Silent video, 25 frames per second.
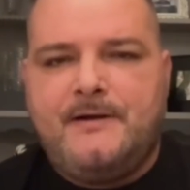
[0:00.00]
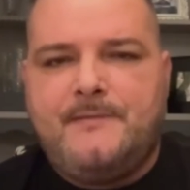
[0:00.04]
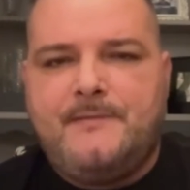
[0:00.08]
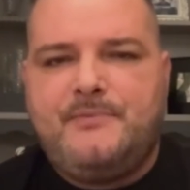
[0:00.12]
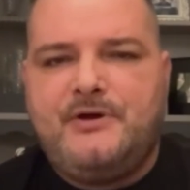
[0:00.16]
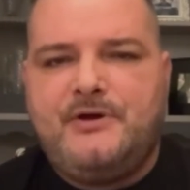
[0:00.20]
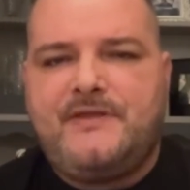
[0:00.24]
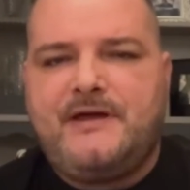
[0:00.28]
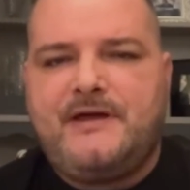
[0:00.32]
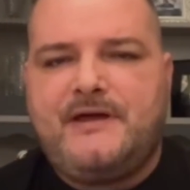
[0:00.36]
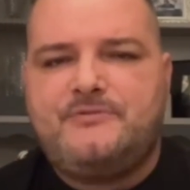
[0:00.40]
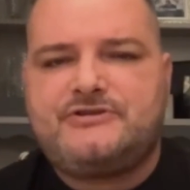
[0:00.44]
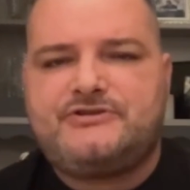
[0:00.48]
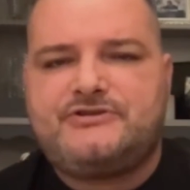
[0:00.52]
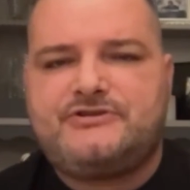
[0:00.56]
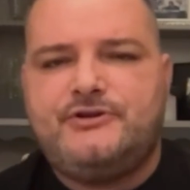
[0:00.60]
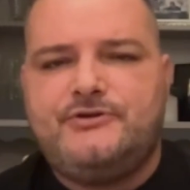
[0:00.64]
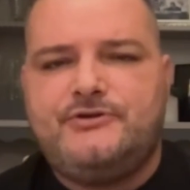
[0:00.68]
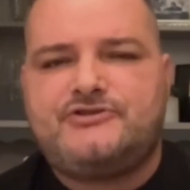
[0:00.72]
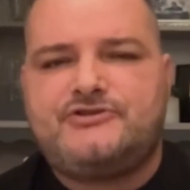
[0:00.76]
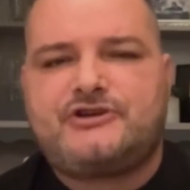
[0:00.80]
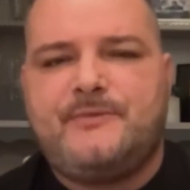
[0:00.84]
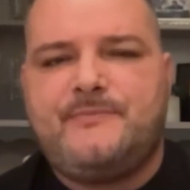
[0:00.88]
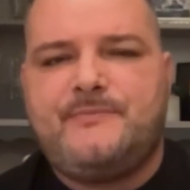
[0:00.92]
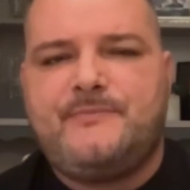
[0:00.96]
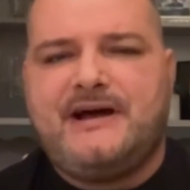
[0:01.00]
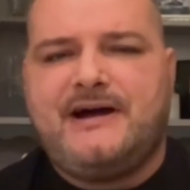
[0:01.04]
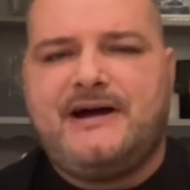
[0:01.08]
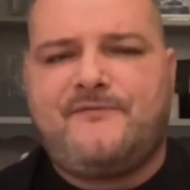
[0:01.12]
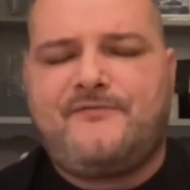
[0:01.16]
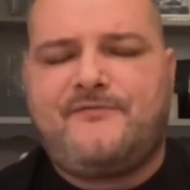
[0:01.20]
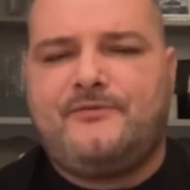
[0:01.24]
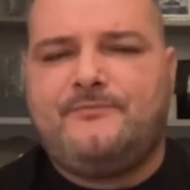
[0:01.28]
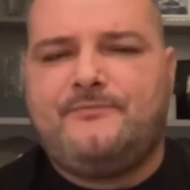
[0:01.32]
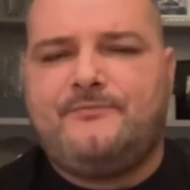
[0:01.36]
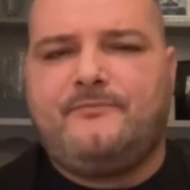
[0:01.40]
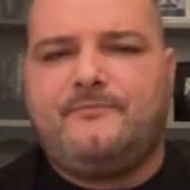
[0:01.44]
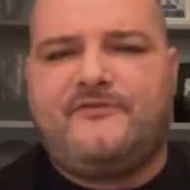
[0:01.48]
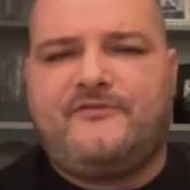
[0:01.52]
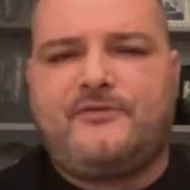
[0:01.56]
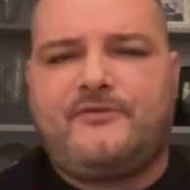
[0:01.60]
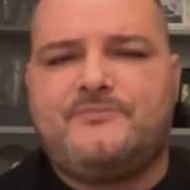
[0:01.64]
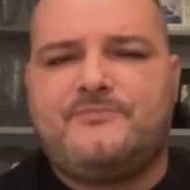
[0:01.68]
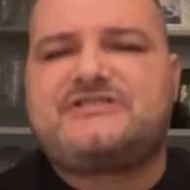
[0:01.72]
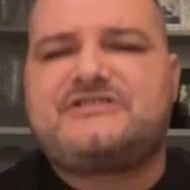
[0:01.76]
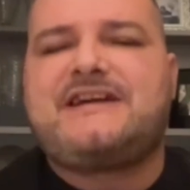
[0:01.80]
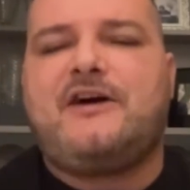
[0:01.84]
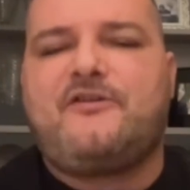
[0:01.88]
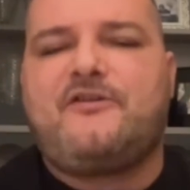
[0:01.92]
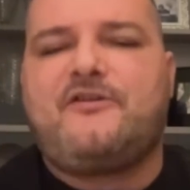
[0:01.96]
But there was news coming out from
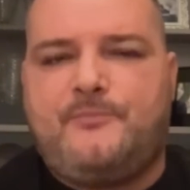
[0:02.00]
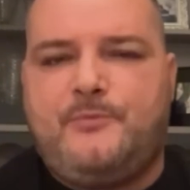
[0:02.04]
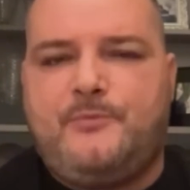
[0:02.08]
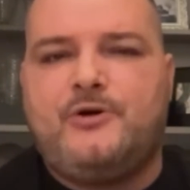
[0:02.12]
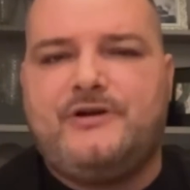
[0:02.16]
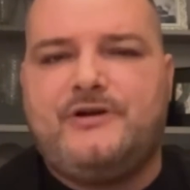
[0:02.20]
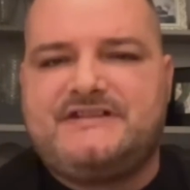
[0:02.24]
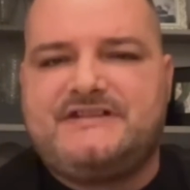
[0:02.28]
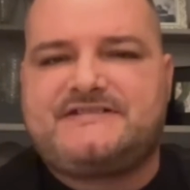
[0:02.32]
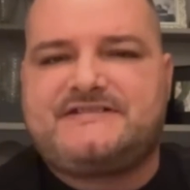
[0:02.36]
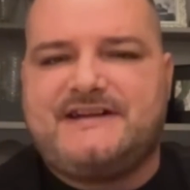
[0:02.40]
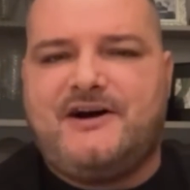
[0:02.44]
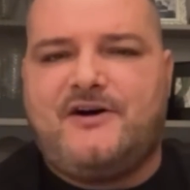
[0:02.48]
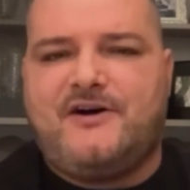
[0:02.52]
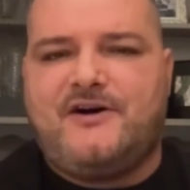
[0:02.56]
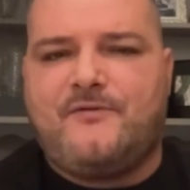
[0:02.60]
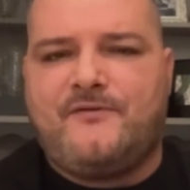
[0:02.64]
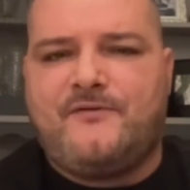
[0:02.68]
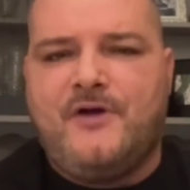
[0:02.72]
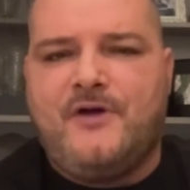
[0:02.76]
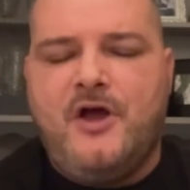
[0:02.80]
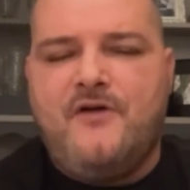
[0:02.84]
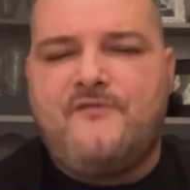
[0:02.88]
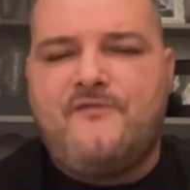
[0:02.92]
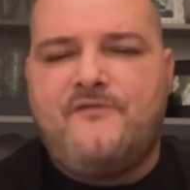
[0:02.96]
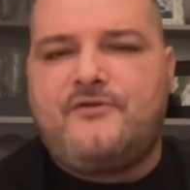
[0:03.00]
Southport itself,